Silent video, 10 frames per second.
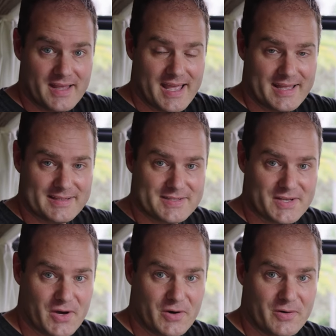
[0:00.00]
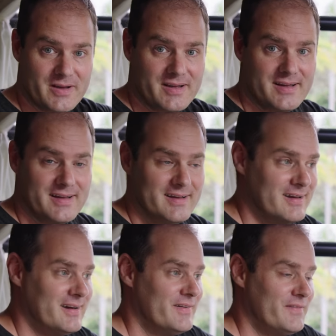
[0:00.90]
And so
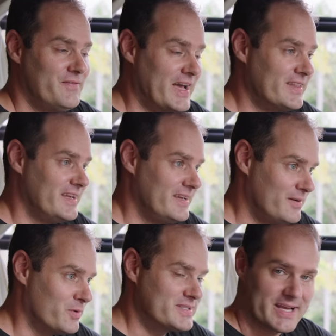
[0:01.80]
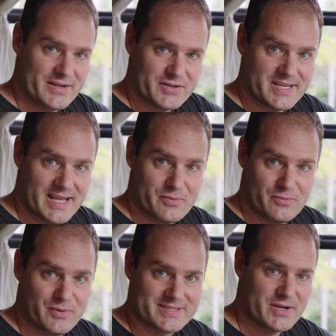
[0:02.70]
finally, once I understand
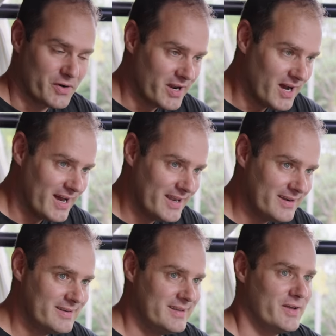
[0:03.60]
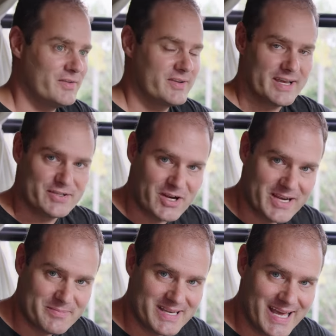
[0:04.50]
what's going on, you know, the guy's trying
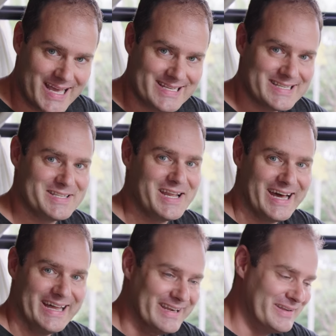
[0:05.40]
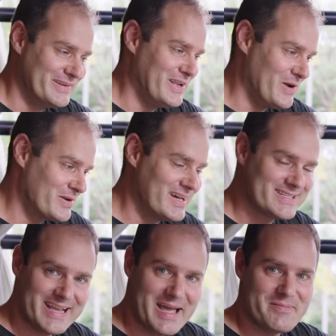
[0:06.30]
to be nice. He's not, you know,
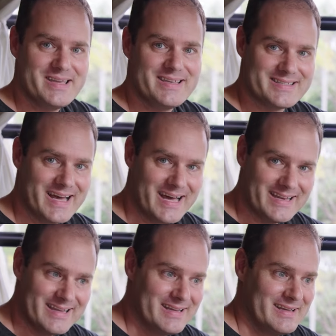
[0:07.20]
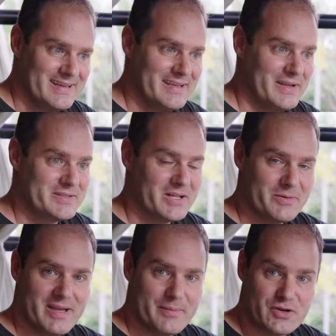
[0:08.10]
cussing at me. He's not, you know,
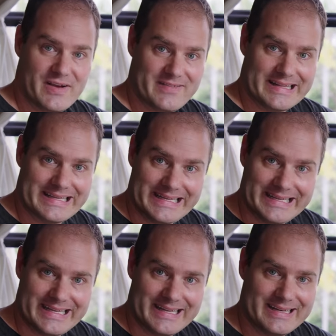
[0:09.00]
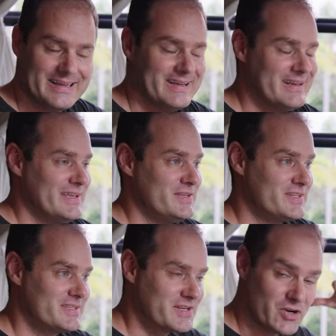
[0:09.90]
telling me I'm driving like an idiot. He's
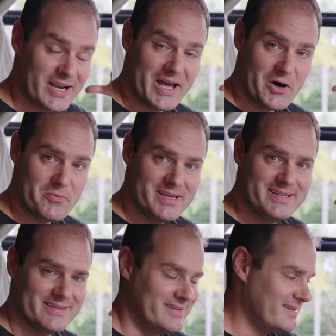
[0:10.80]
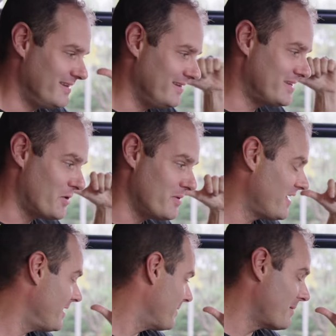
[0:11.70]
just trying to help me and tell me
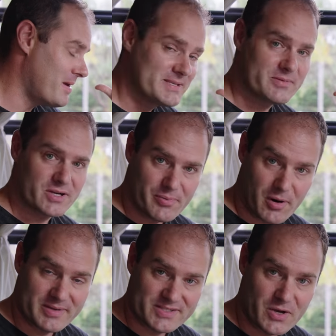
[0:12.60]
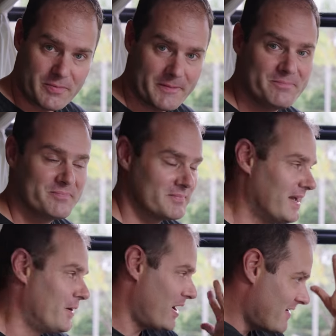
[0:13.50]
that my basement compartment's open.
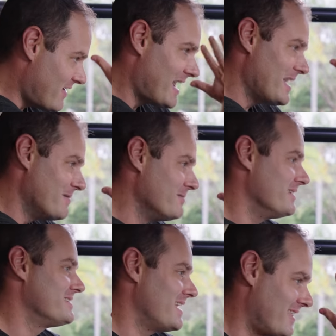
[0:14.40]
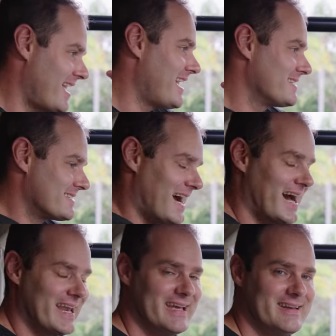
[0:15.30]
I wave at him and say, thanks,
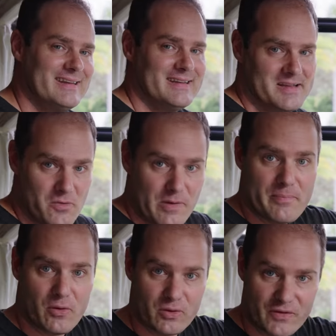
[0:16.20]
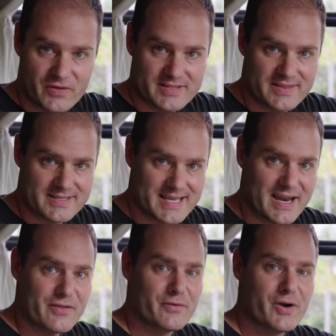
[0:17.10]
got it. We pull over to the side
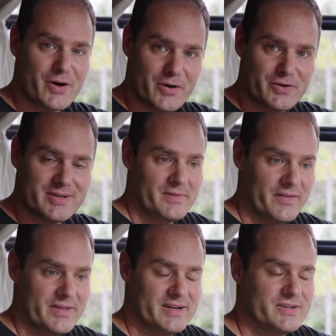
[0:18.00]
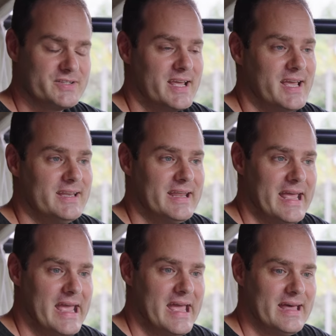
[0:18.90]
of the road on the interstate,
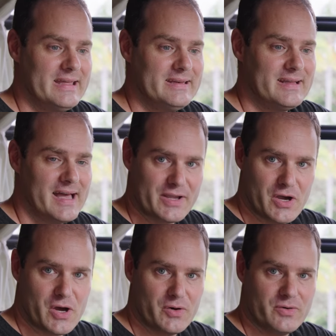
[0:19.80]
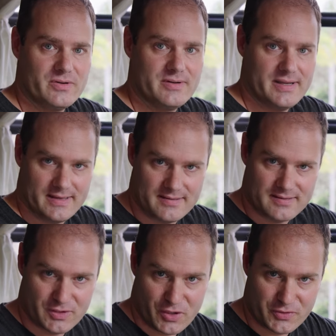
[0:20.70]
and I go and
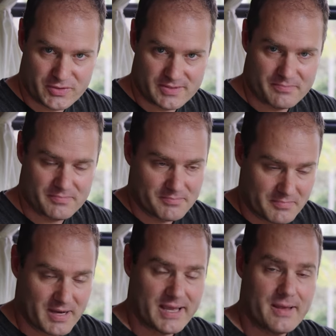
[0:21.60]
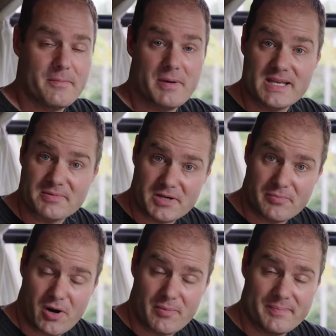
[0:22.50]
close my basement
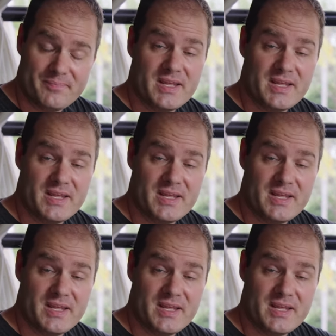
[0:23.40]
compartment.